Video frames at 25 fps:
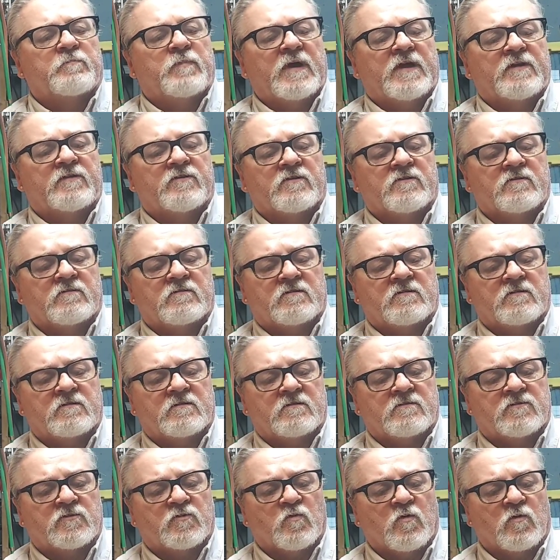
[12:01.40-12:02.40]
pigeons,
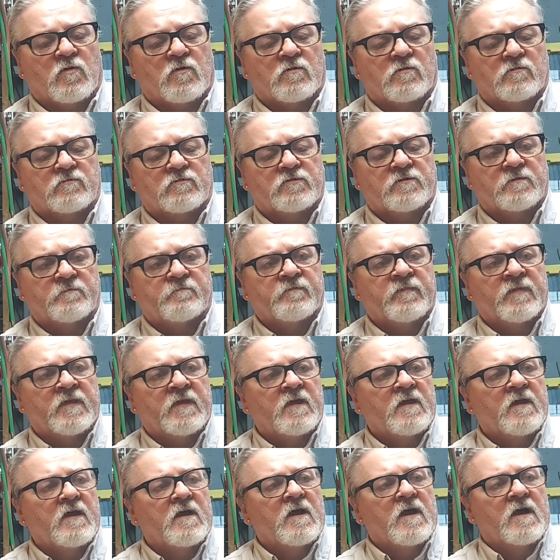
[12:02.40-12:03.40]
squirrels,
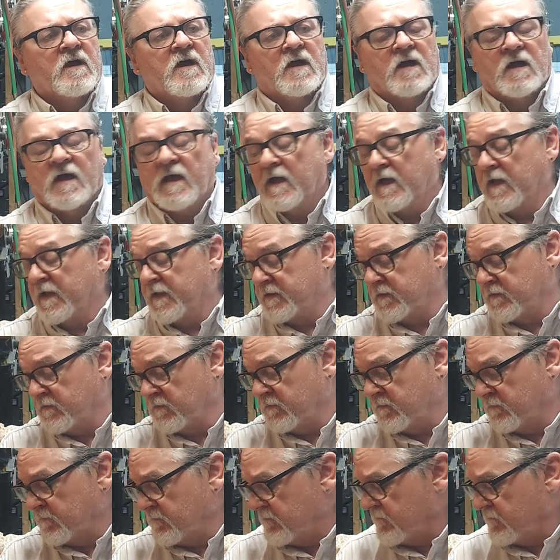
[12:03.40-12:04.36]
and